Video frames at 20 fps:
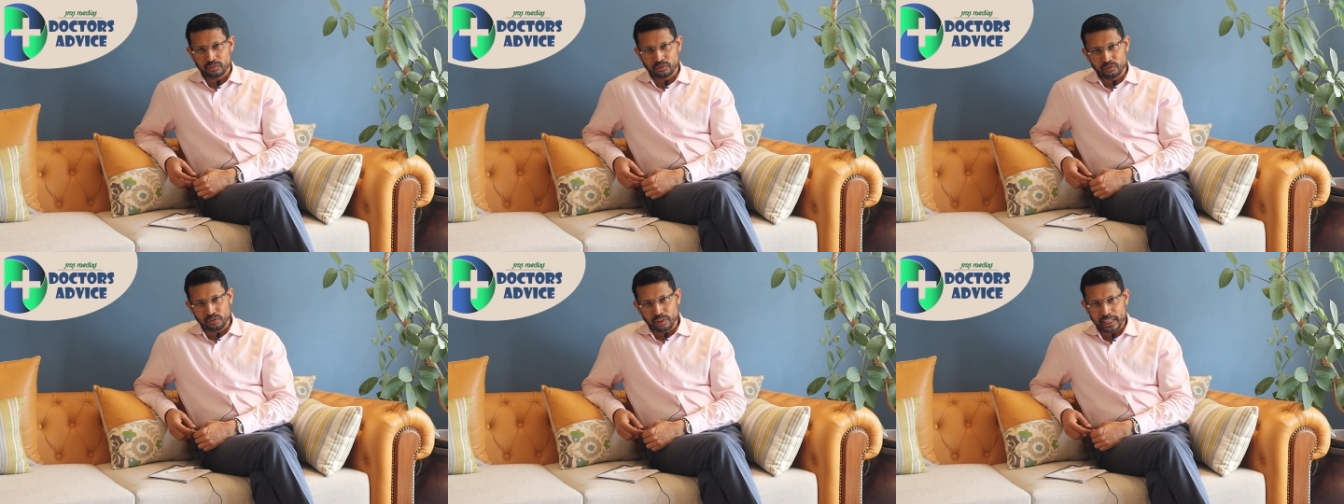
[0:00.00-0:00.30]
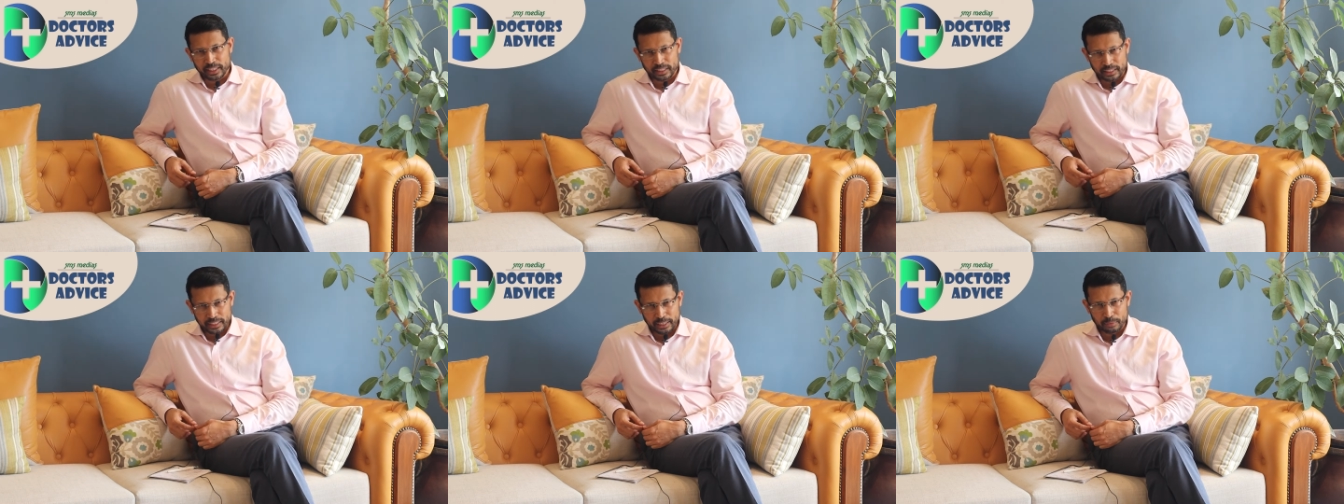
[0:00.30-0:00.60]

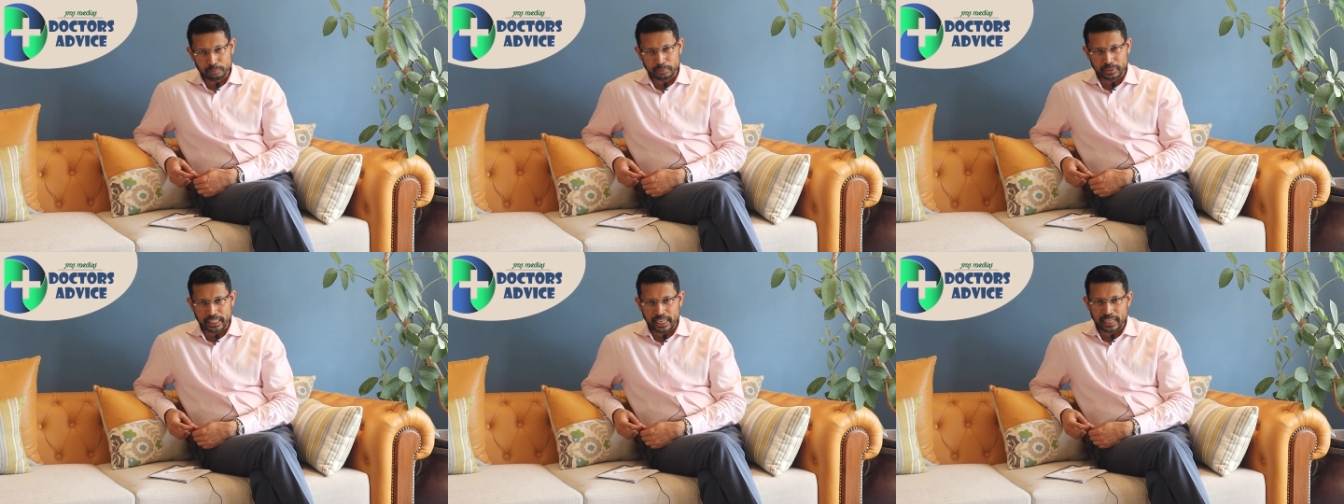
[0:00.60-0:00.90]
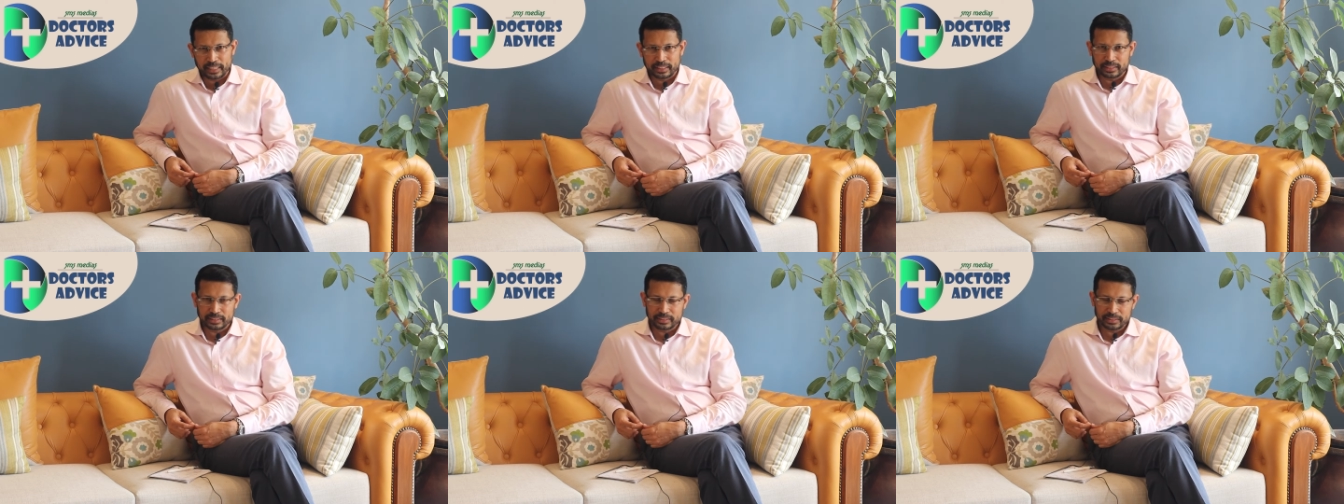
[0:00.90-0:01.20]
viral
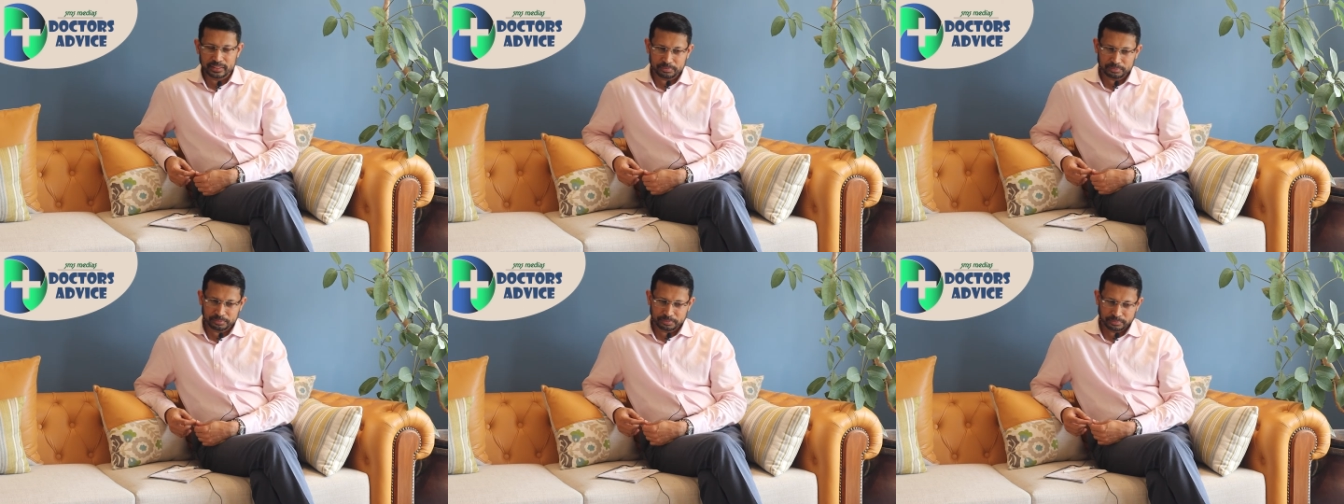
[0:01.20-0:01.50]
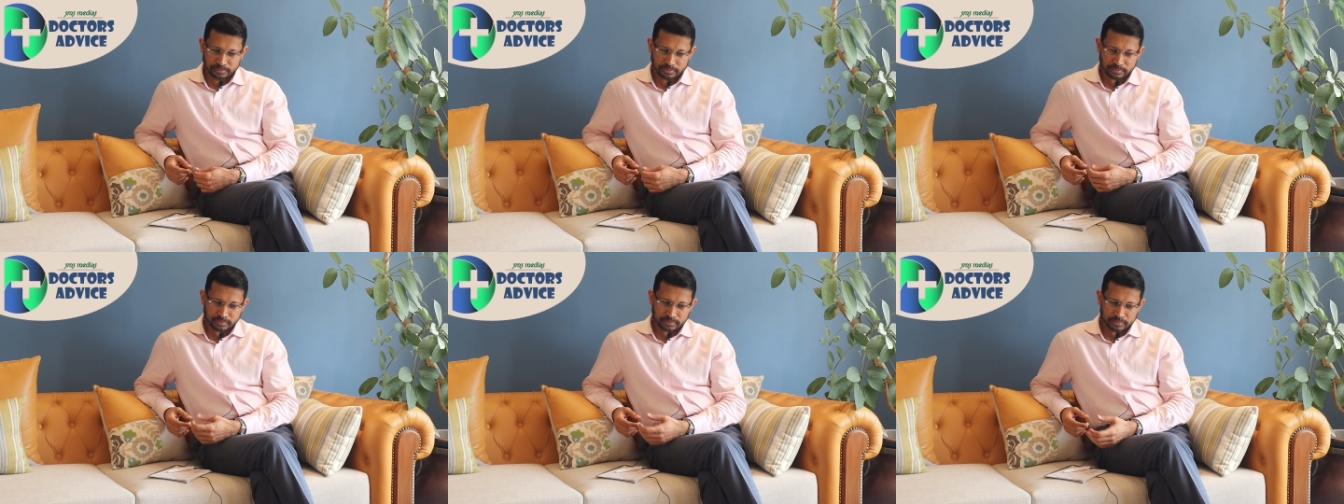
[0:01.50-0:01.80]
hepatitis?
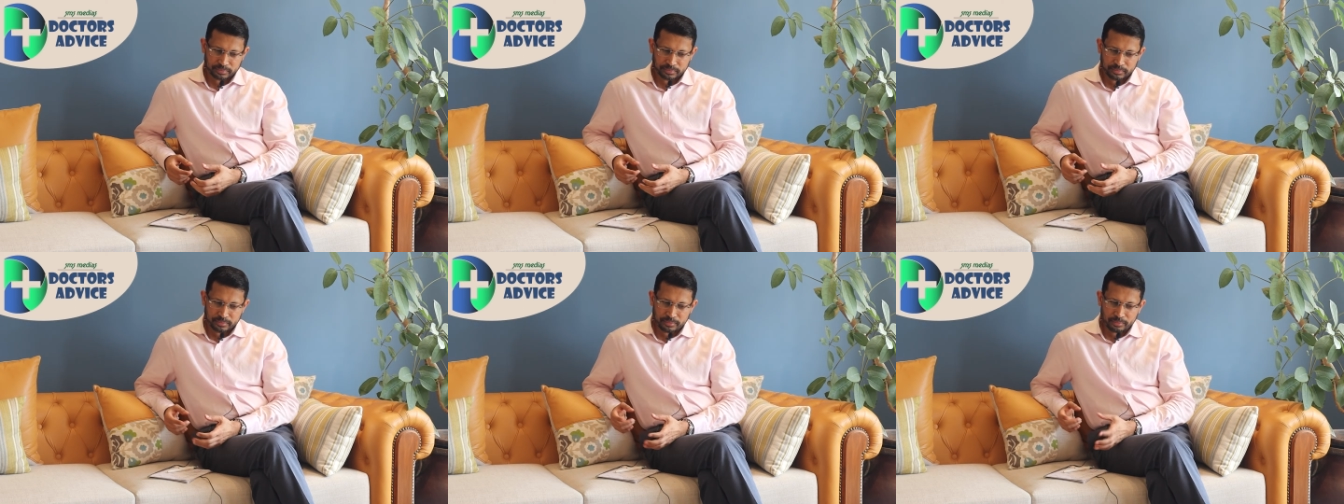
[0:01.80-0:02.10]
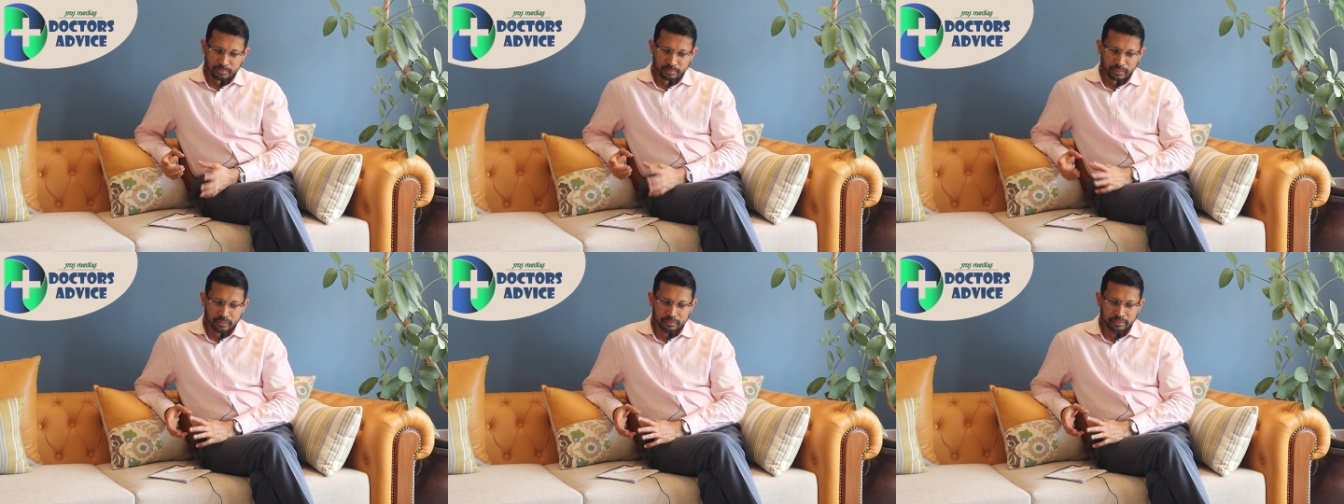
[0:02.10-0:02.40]

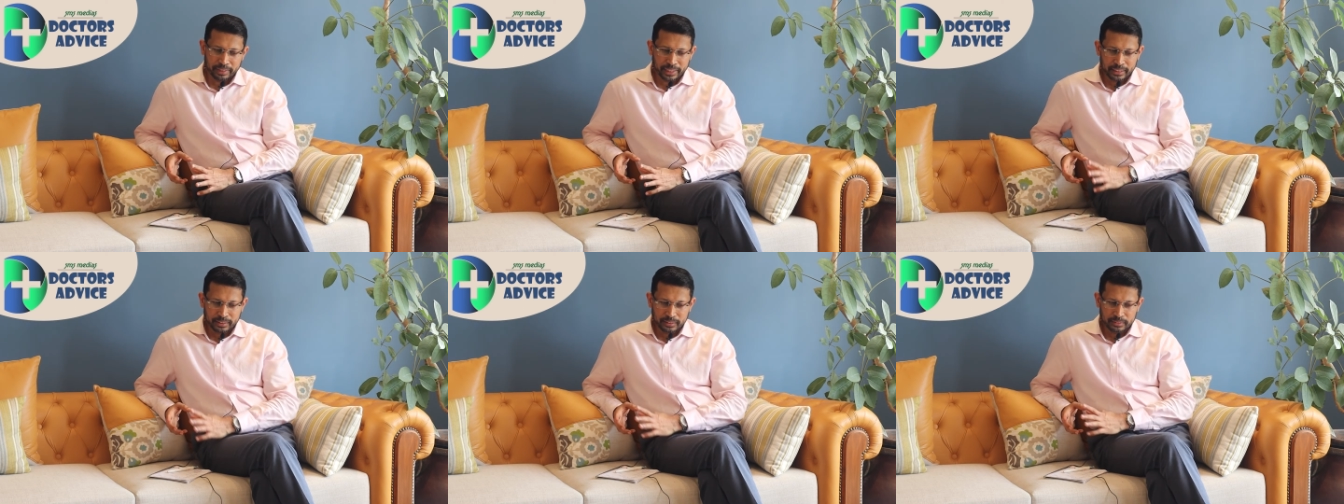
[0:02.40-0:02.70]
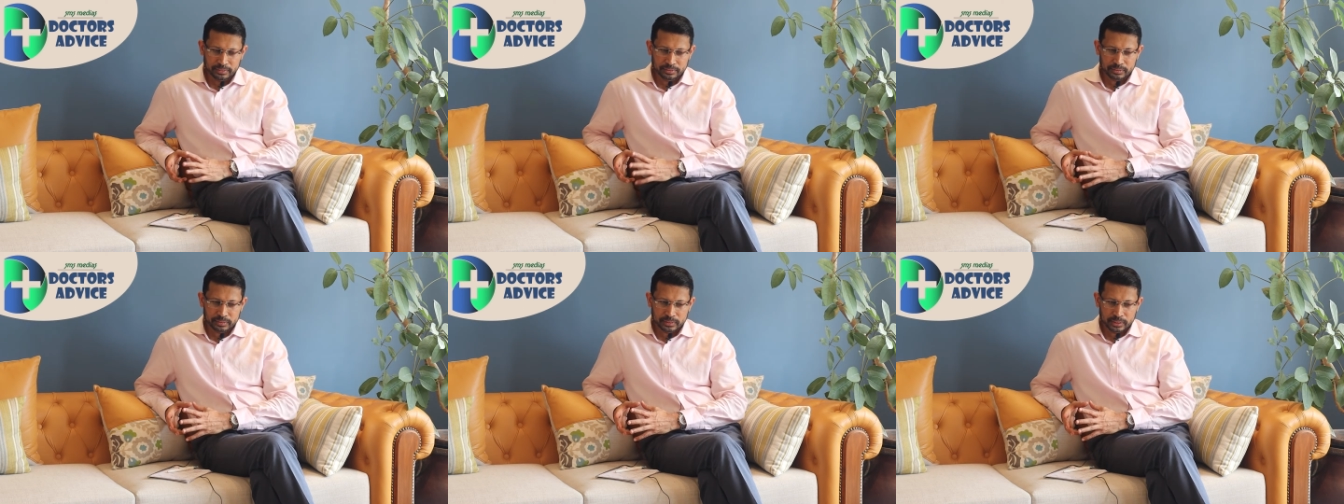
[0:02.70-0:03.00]

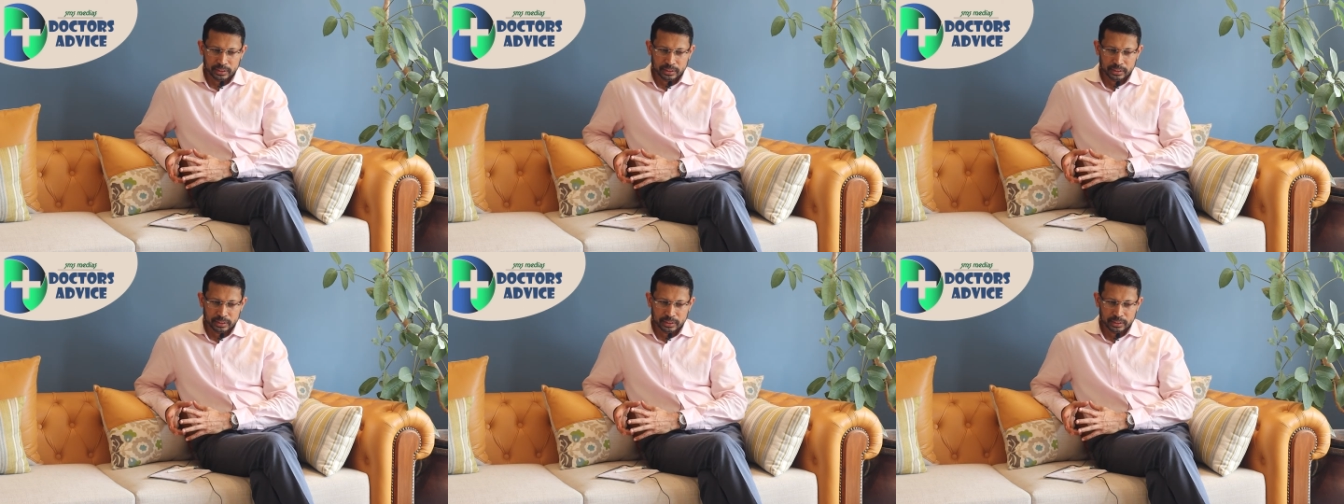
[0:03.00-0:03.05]
Well,